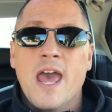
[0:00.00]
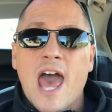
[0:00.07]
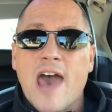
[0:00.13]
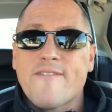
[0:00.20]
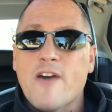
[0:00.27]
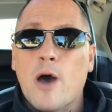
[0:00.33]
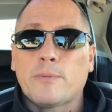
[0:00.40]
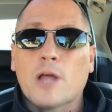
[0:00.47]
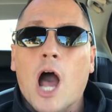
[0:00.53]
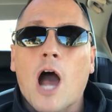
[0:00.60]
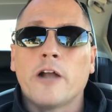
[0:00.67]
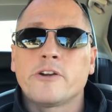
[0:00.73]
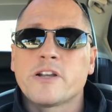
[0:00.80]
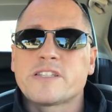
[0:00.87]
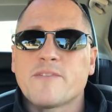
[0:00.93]
have helped
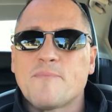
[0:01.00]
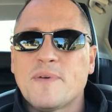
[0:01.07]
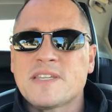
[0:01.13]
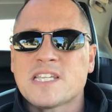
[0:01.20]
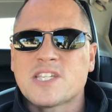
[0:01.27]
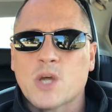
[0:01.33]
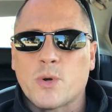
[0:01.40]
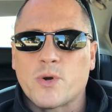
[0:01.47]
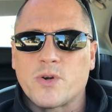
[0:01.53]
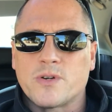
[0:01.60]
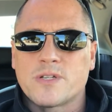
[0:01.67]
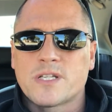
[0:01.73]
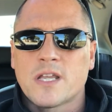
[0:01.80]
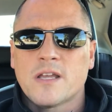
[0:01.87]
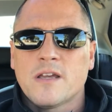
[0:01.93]
hundreds of business
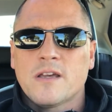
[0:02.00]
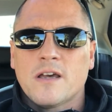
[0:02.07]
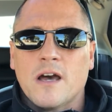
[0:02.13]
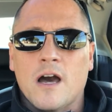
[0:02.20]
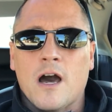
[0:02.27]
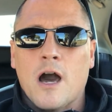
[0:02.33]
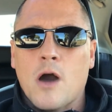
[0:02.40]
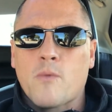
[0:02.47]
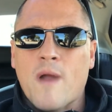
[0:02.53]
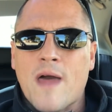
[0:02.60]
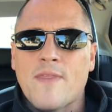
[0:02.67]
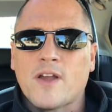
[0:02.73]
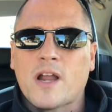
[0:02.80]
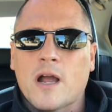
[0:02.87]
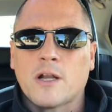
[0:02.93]
owners uh,
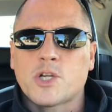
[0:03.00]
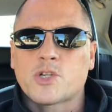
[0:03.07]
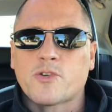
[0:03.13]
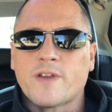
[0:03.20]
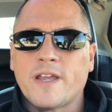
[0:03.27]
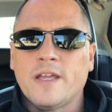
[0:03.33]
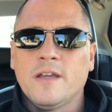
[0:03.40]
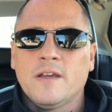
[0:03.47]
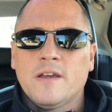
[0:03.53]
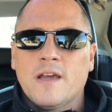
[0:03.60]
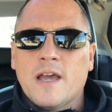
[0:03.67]
around the country